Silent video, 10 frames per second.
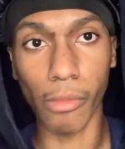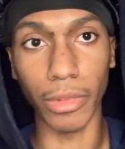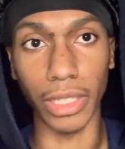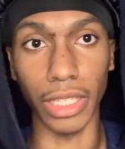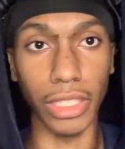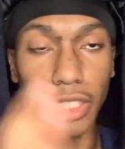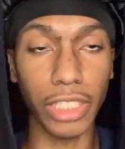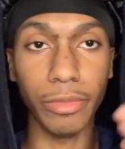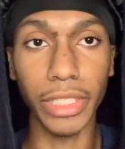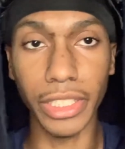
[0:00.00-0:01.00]
And they look at
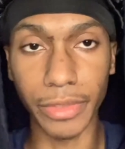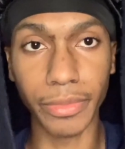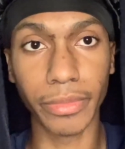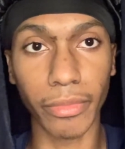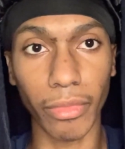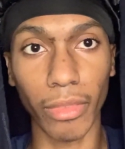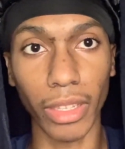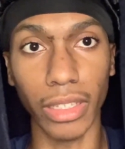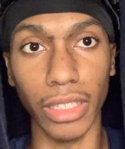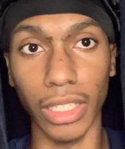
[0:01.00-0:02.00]
me,
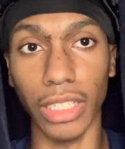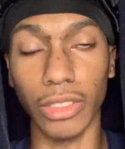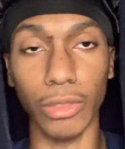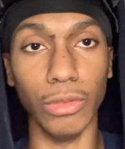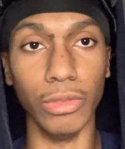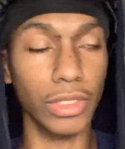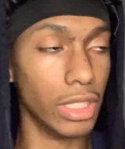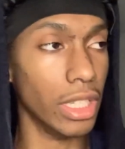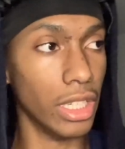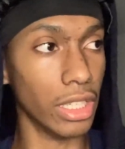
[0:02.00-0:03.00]
and they choose
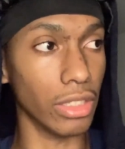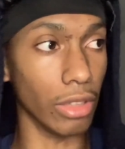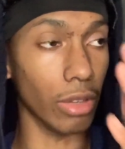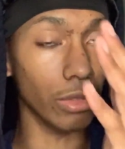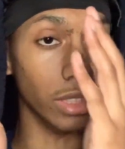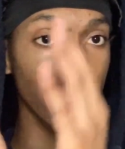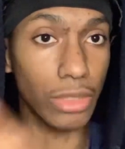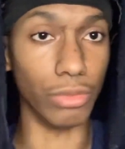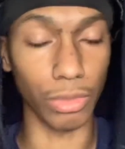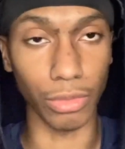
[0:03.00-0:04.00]
to go this
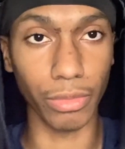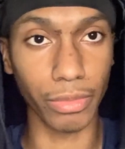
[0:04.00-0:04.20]
route.